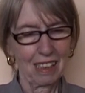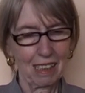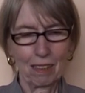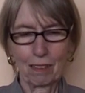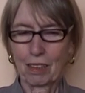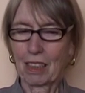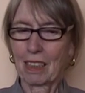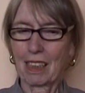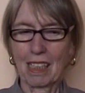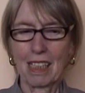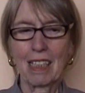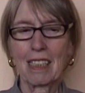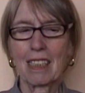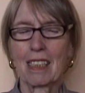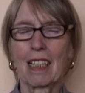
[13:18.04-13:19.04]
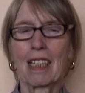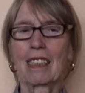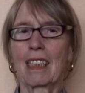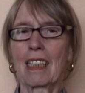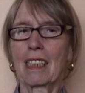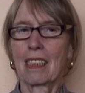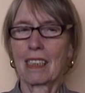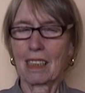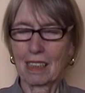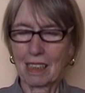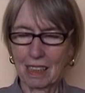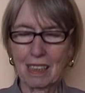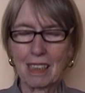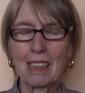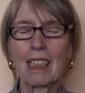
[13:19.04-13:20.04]
Yes, the thing is that it is
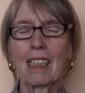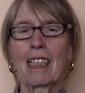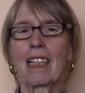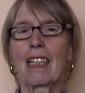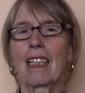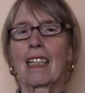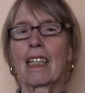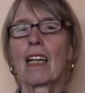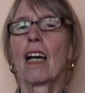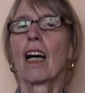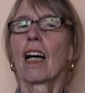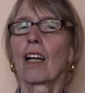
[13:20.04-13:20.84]
distant healing,